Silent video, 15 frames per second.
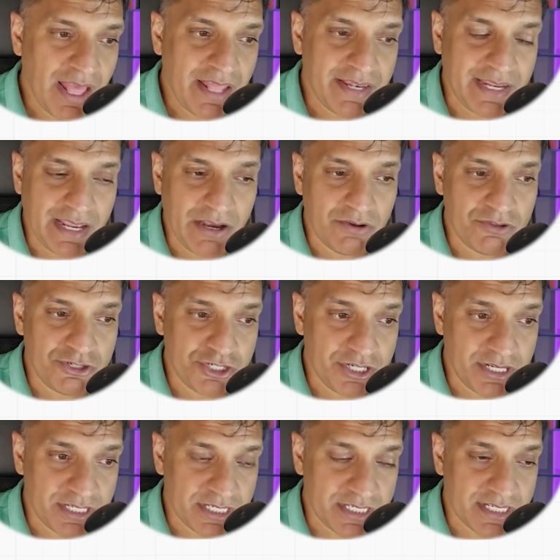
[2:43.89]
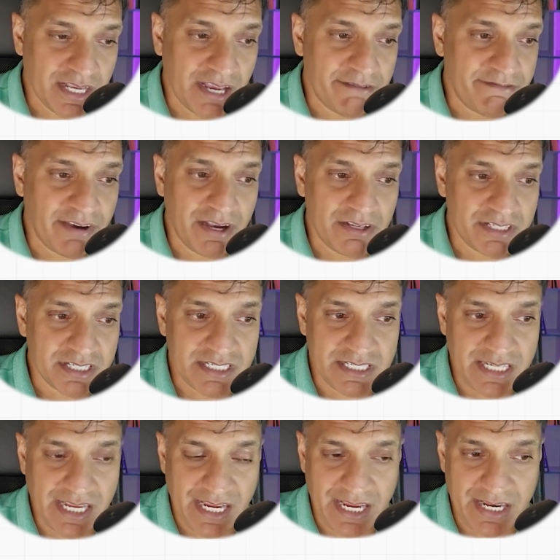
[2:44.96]
Now, the GSSI files
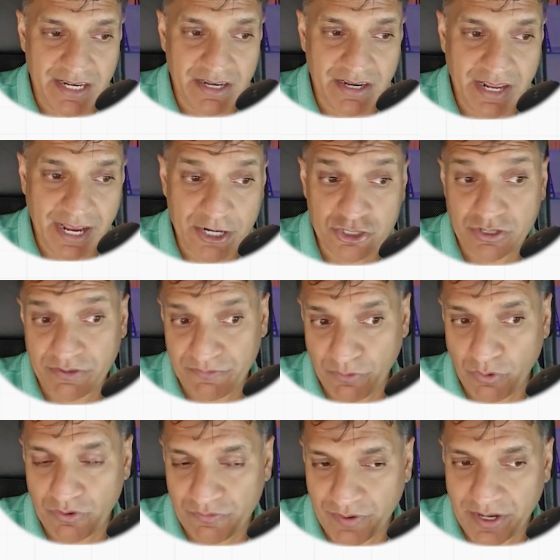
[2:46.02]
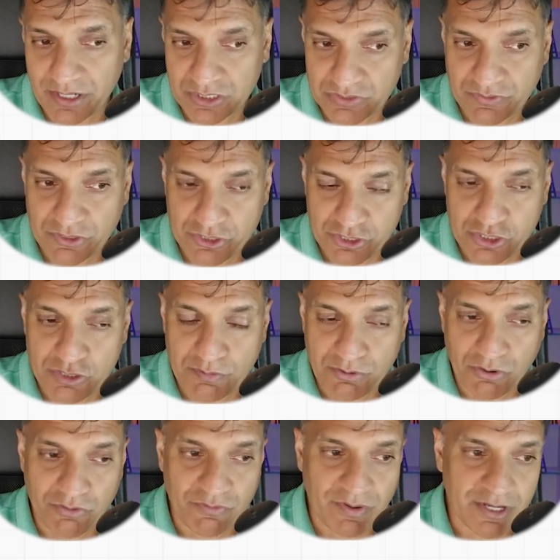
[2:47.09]
contain actually 4 files for the 2
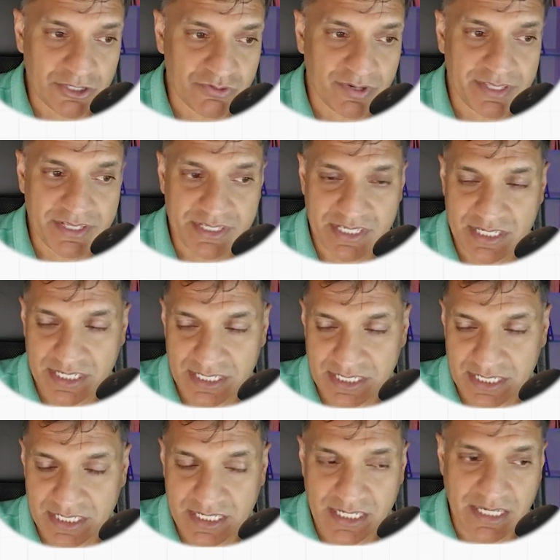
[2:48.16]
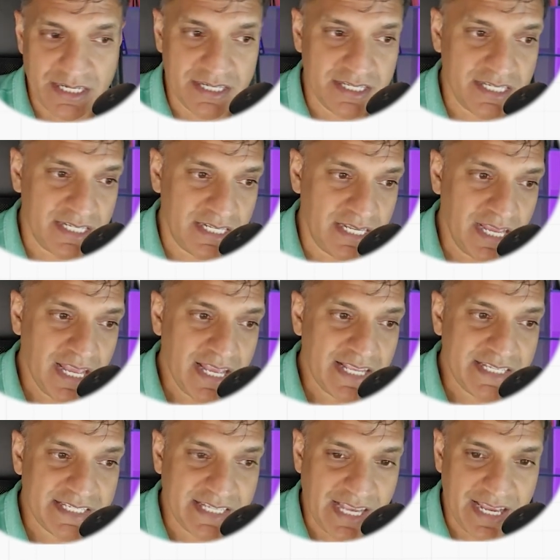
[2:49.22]
profiles, right? There's a DZT and a
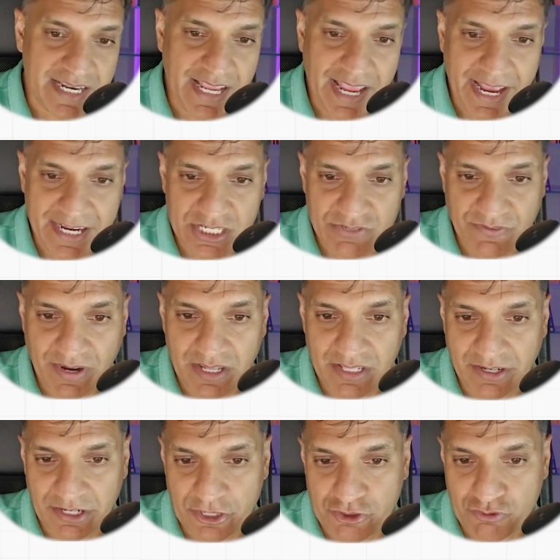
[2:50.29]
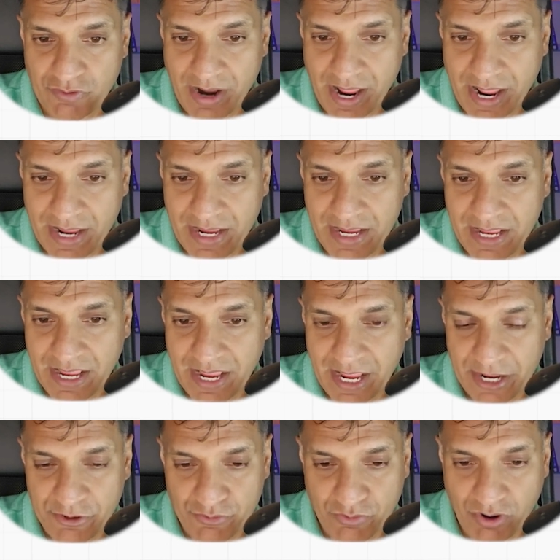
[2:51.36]
DZX file. I'm going to drag
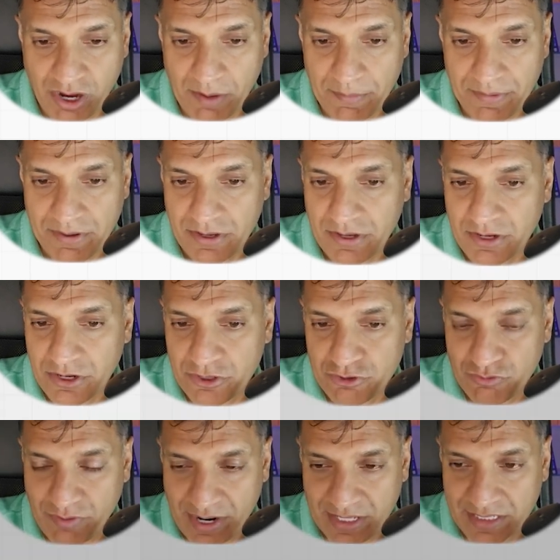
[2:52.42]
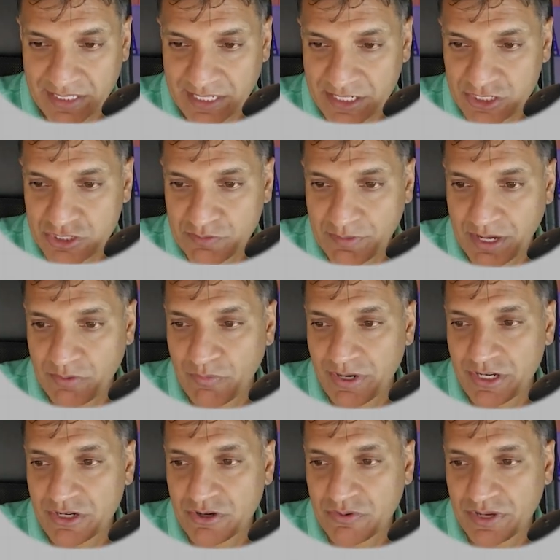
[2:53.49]
and drop directly into my
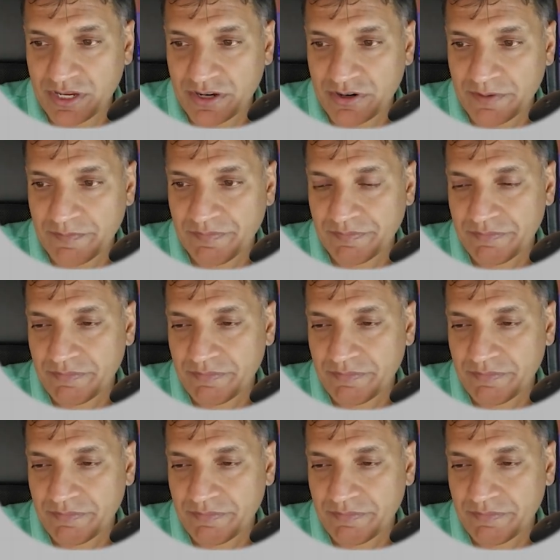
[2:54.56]
window here.